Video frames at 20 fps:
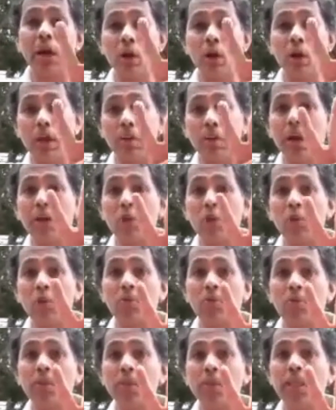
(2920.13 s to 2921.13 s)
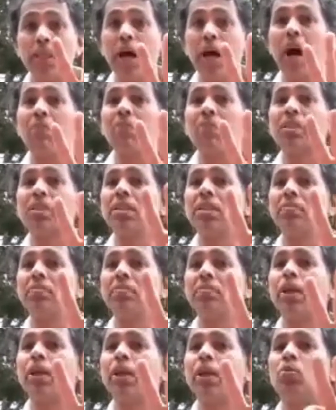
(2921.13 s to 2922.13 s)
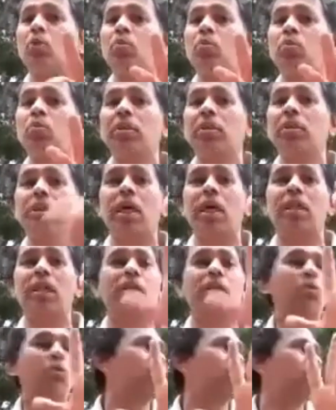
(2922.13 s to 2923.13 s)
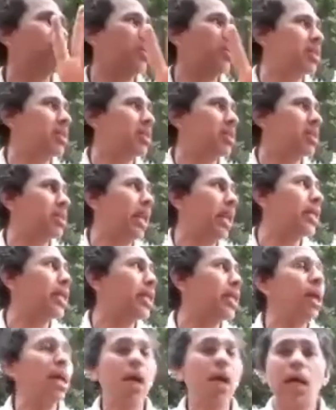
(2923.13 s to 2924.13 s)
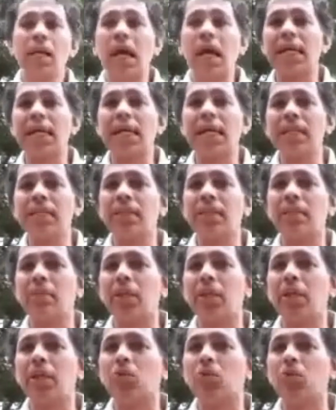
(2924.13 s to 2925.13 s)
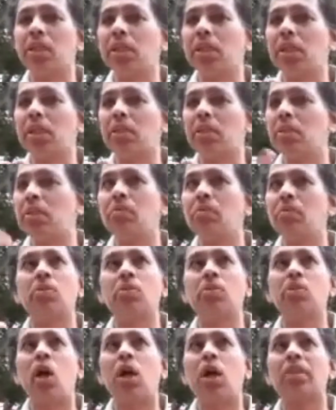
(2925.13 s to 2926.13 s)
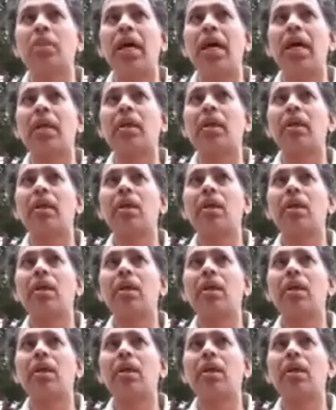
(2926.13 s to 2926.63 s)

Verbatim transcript: guy only made two movies. Huh? After this, he made two more movies. Nani he could finish. it. I have only two 1972, months. he was not there.